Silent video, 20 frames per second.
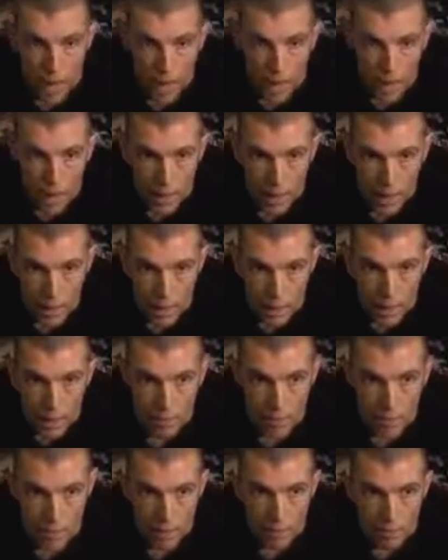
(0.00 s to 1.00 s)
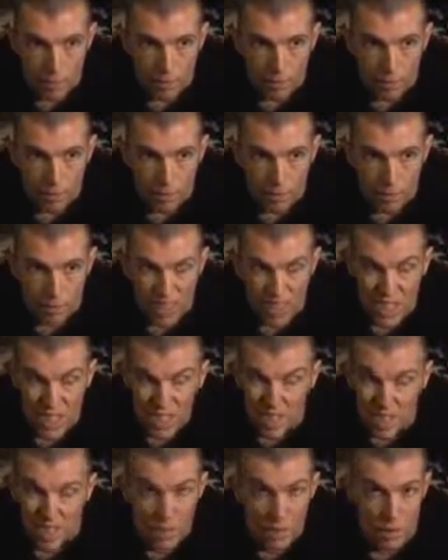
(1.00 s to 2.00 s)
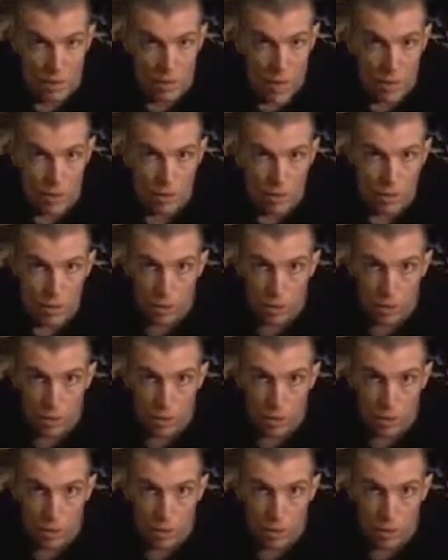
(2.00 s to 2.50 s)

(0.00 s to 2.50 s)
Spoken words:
And he said, like the doctor,